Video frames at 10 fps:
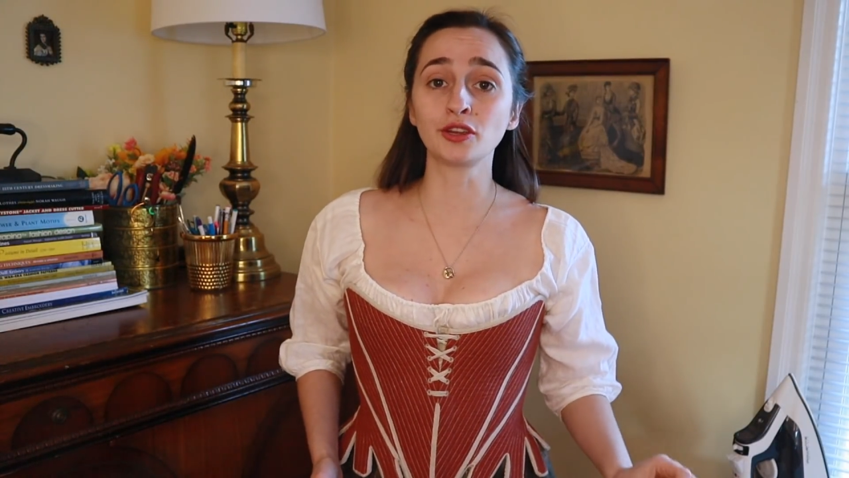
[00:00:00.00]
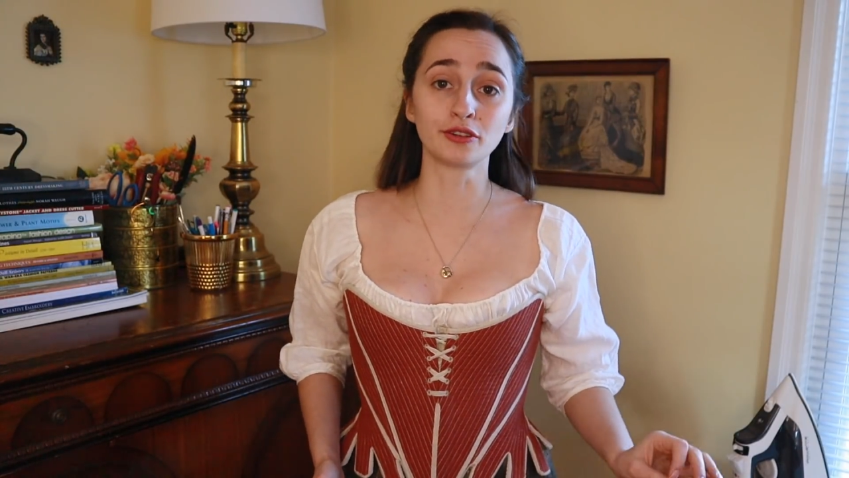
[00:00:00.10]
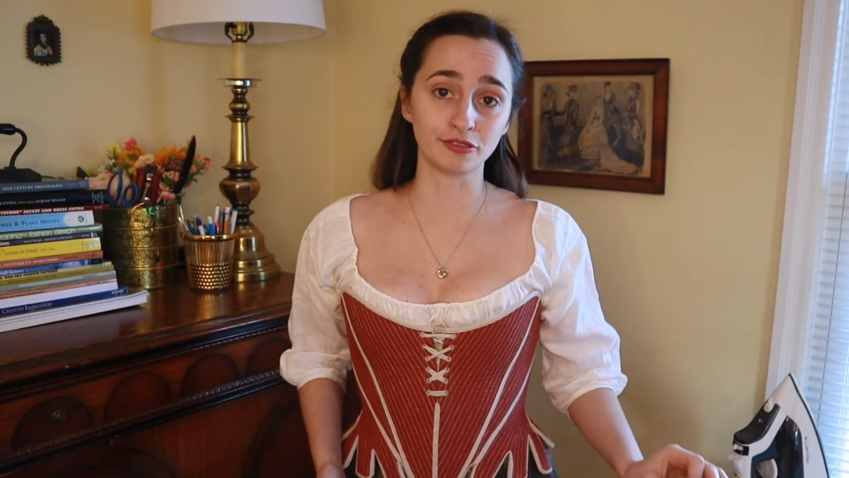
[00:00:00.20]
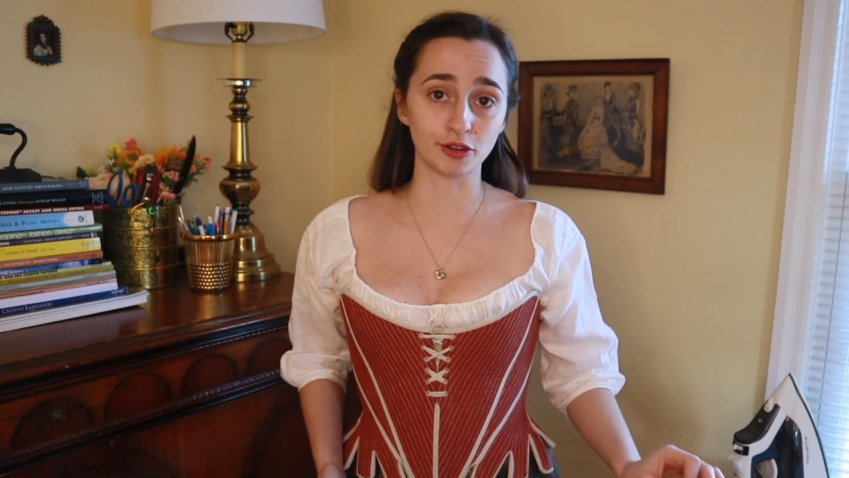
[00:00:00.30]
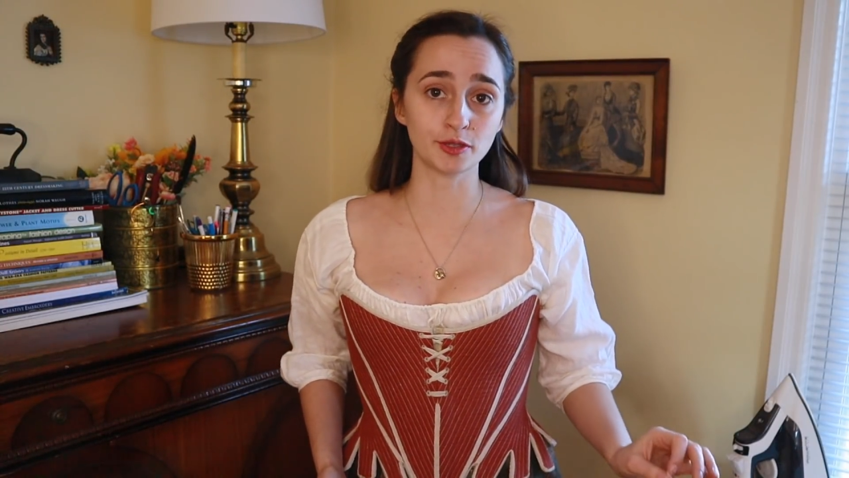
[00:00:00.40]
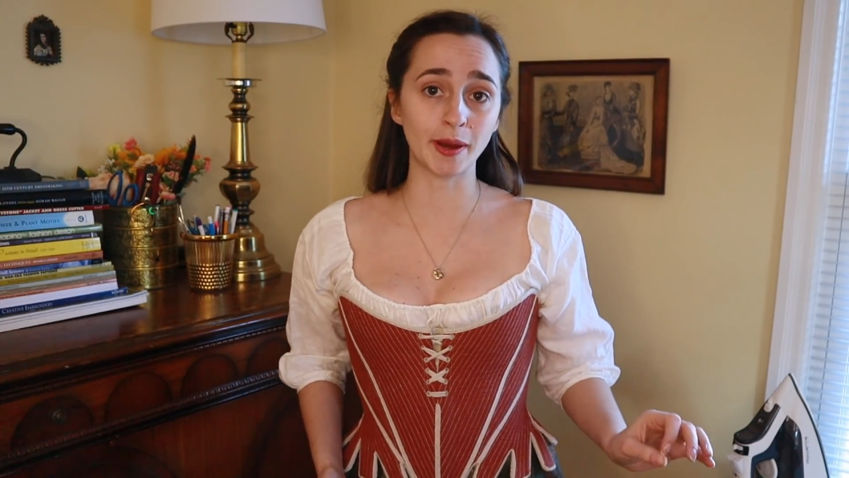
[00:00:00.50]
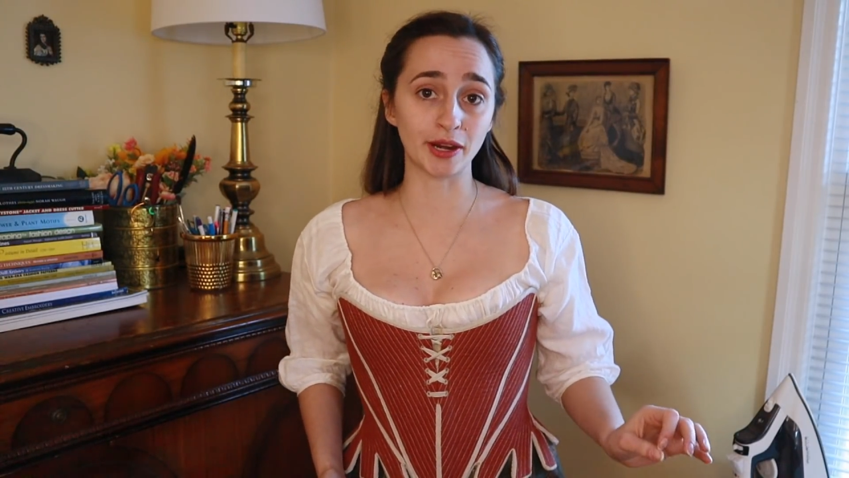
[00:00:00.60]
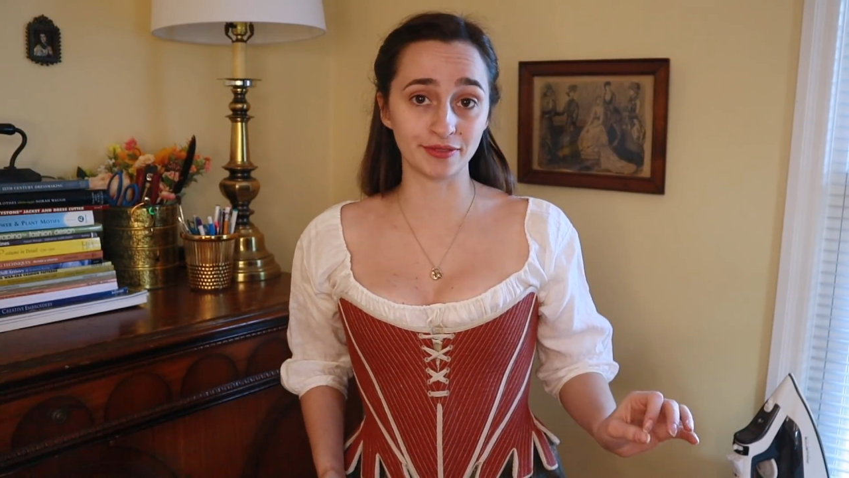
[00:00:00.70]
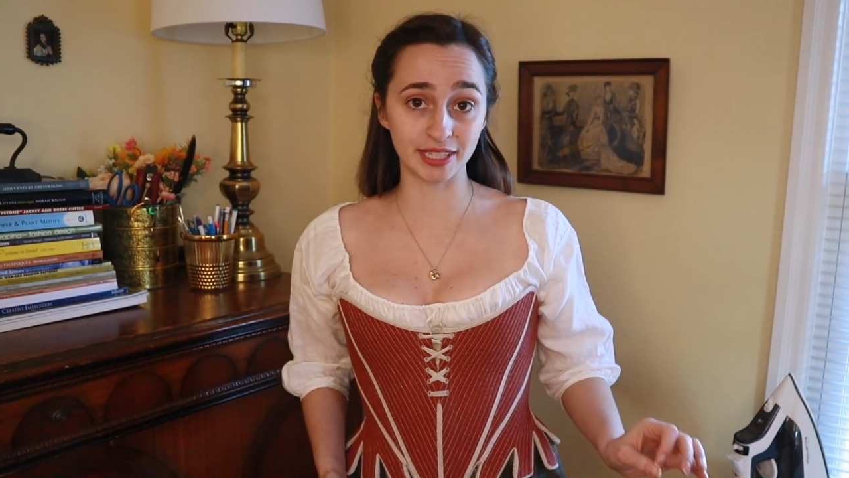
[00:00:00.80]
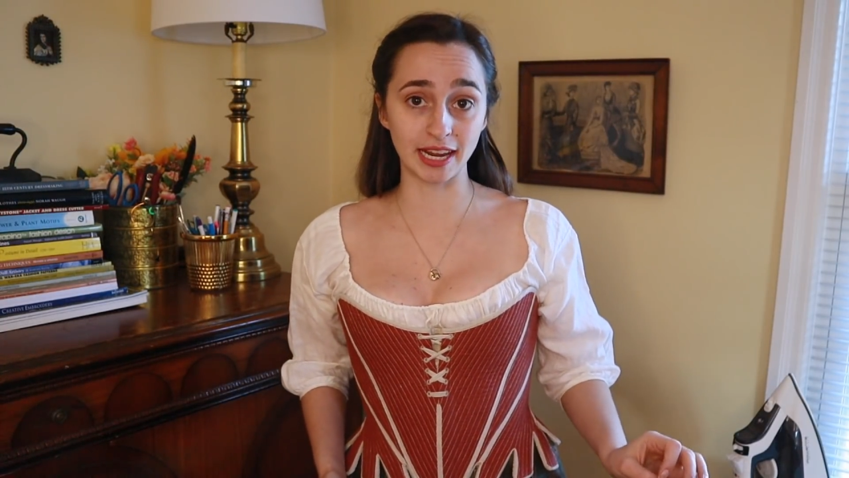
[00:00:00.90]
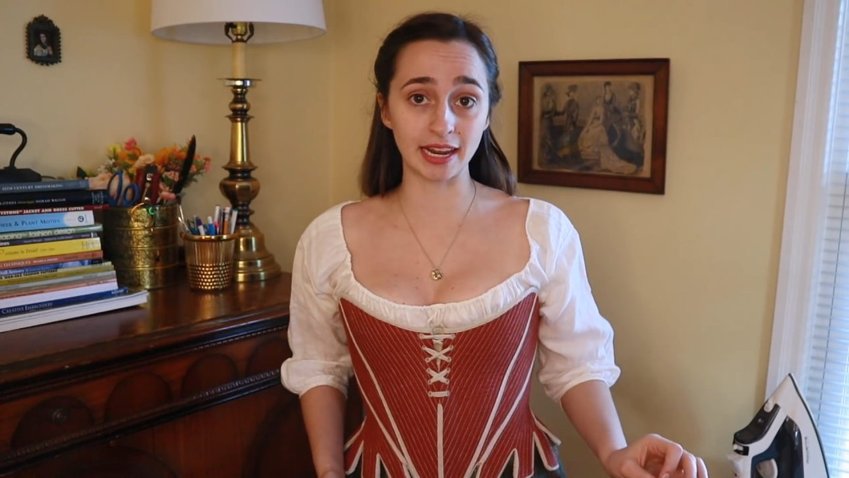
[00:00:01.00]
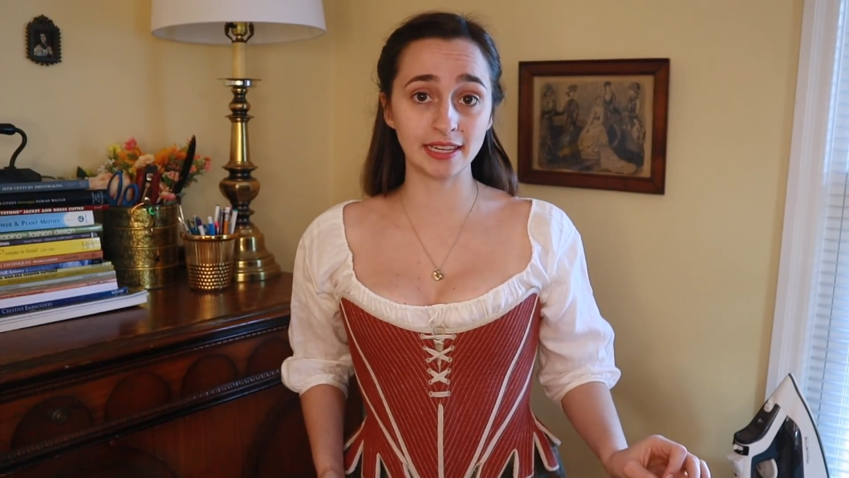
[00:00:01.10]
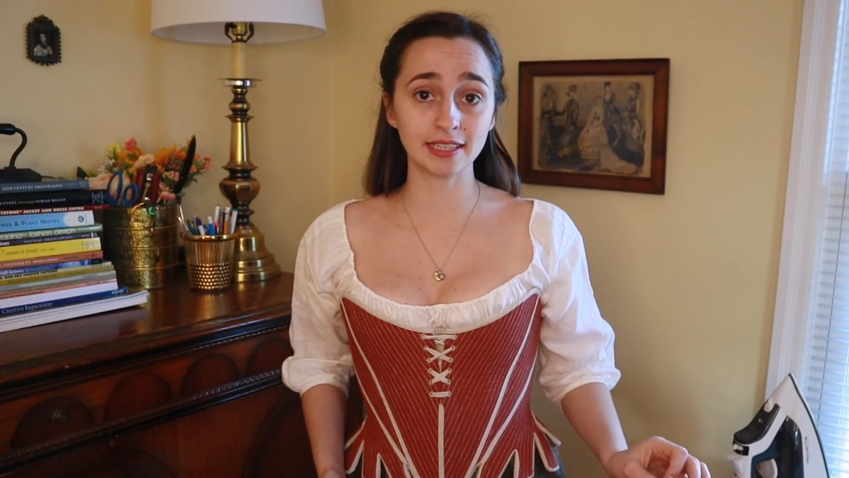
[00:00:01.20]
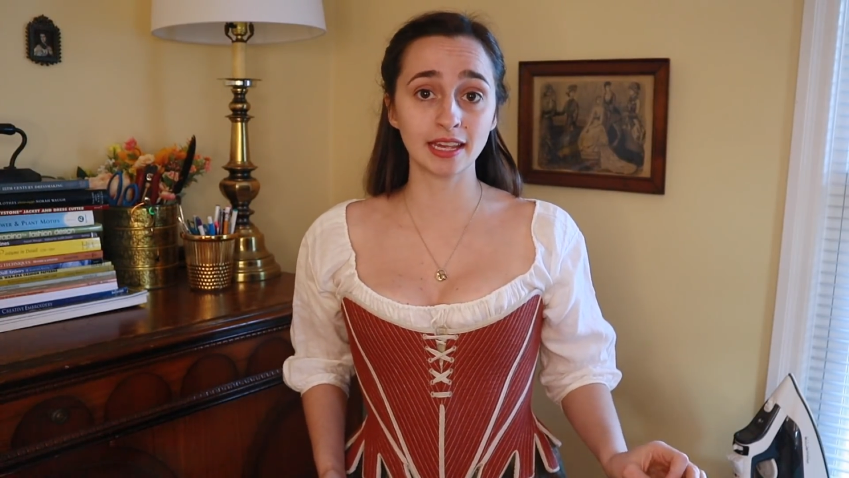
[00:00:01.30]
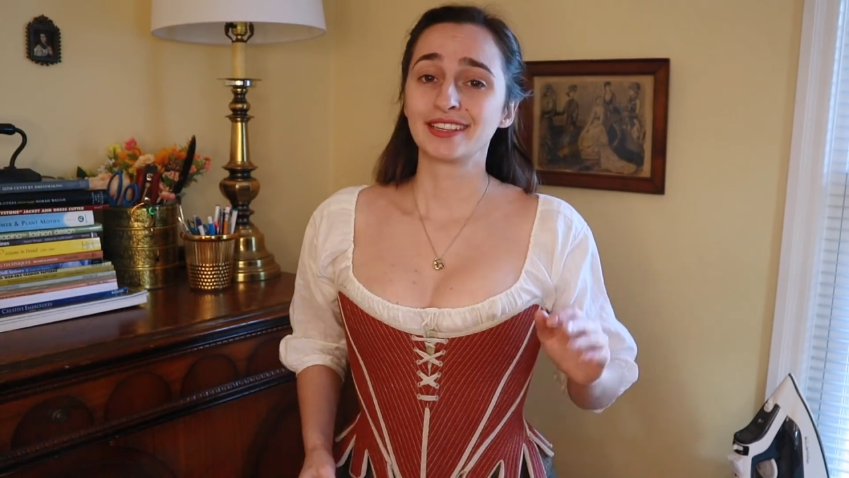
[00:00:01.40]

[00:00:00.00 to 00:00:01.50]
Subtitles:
your first pair of stays.